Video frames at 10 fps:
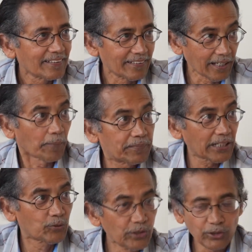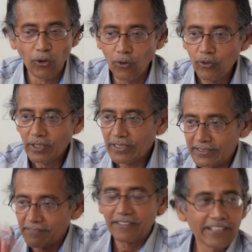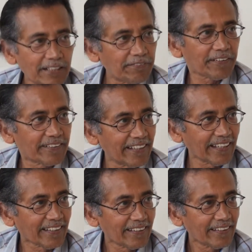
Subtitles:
The love that we know is a very different thing.